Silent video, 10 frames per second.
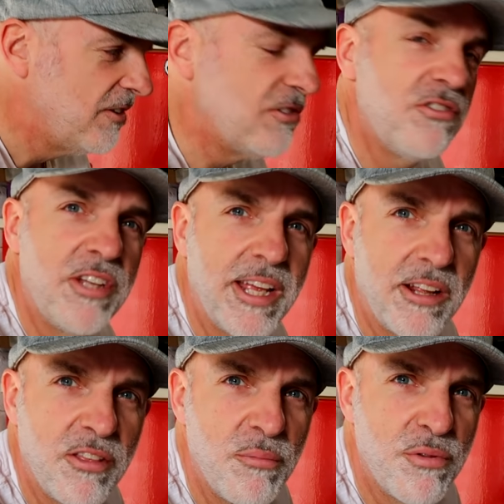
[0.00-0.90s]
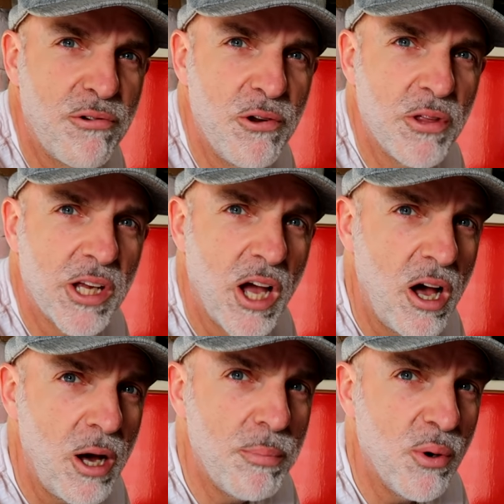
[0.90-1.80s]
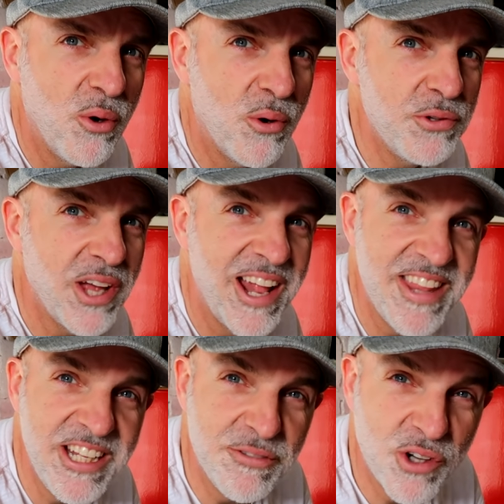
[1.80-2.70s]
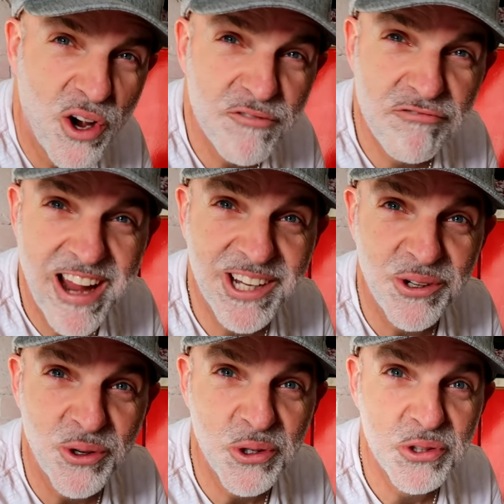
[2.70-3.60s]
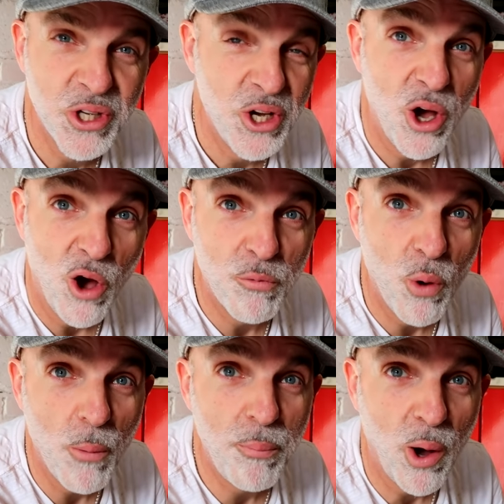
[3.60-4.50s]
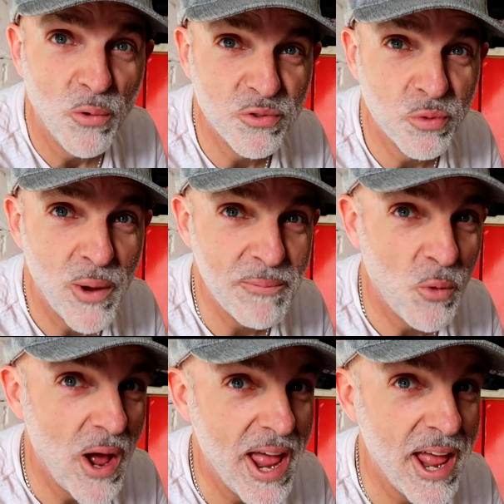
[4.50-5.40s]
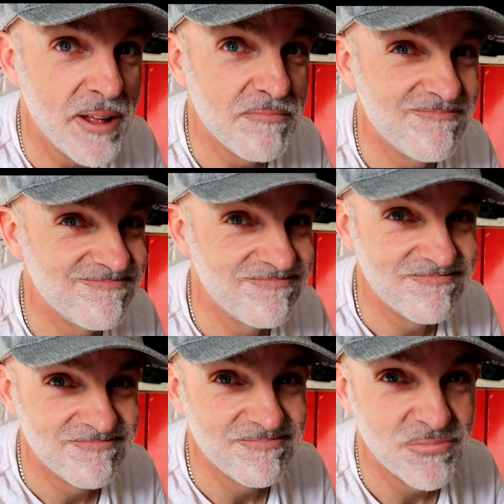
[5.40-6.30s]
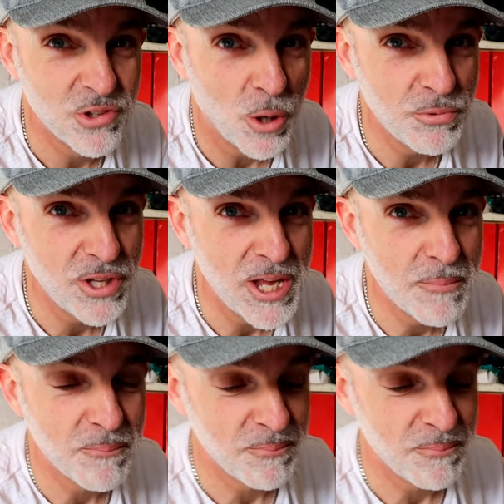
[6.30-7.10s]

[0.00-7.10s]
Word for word: stick them through the cardboard, and then you've got a record of what bolts went where. Top tip.